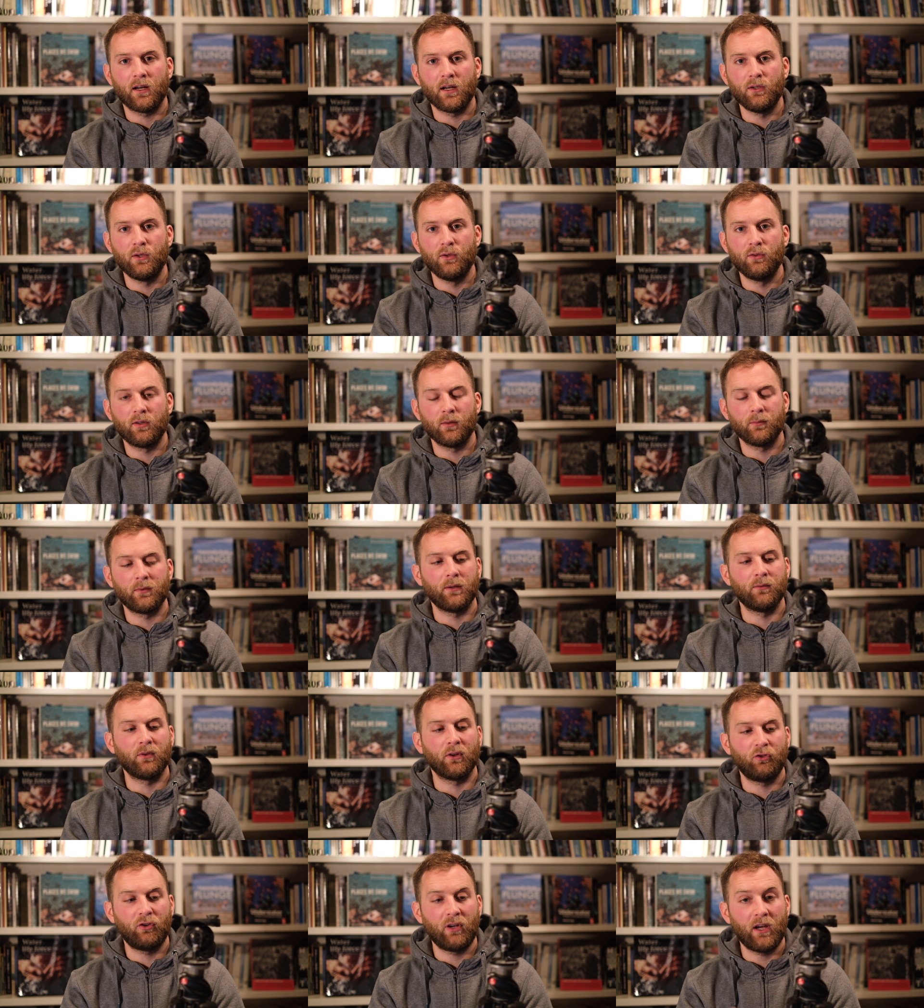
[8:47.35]
I use
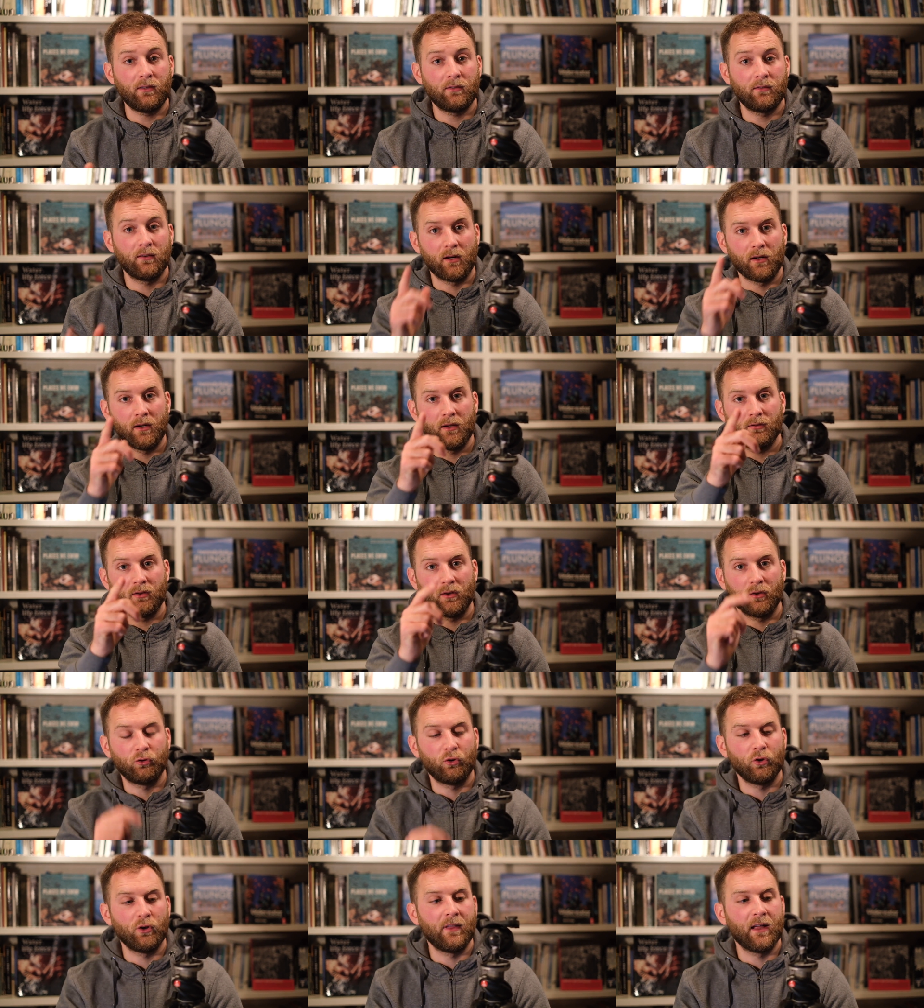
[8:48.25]
sometimes a chest harness, I'll
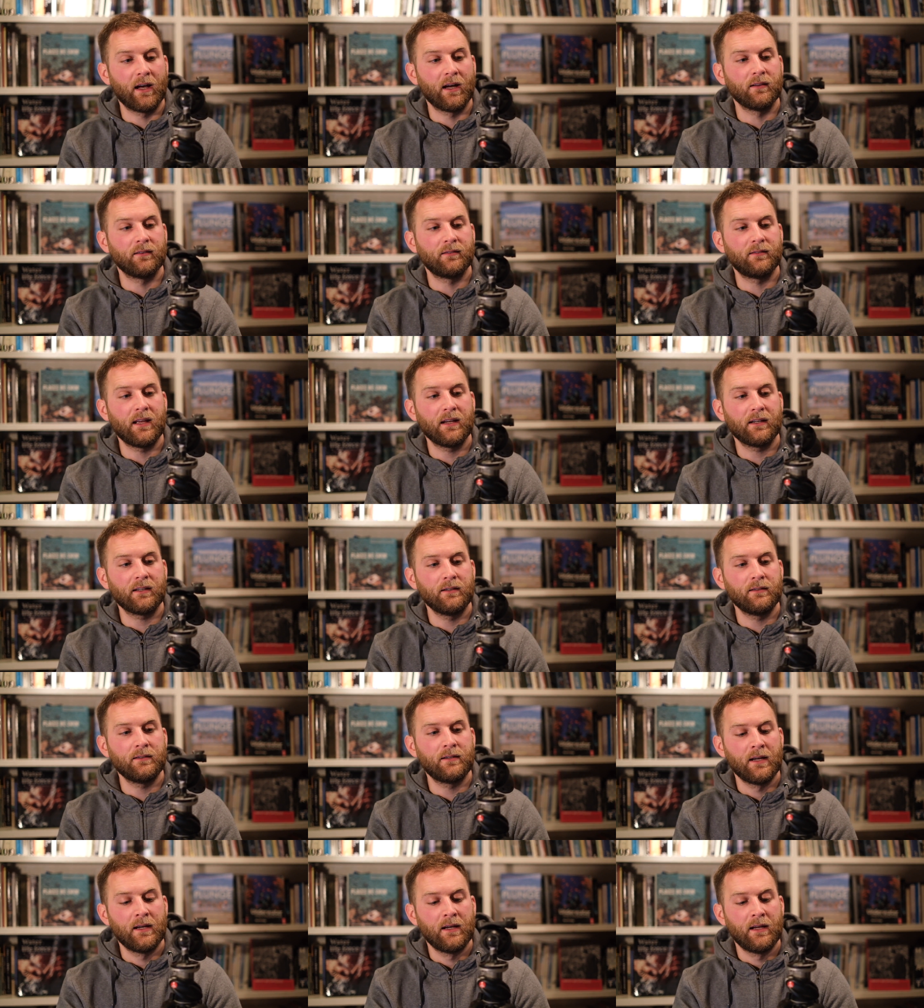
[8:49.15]
show you that in a
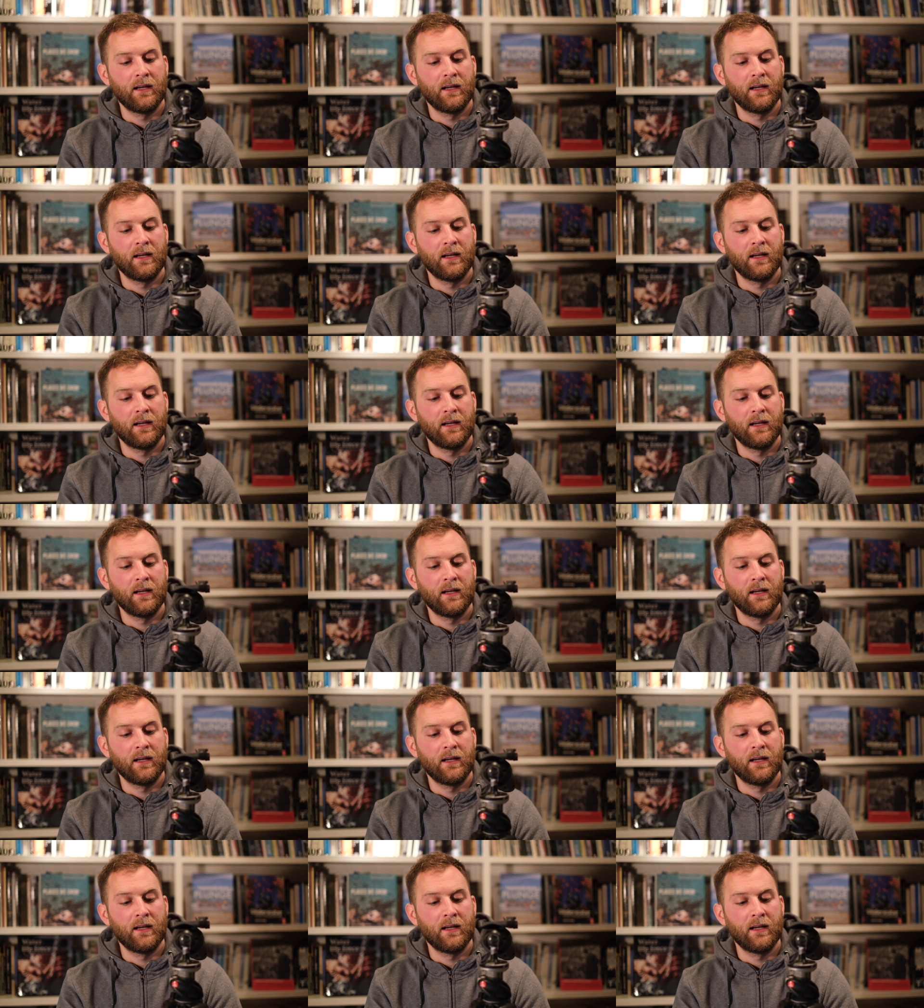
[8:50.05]
second,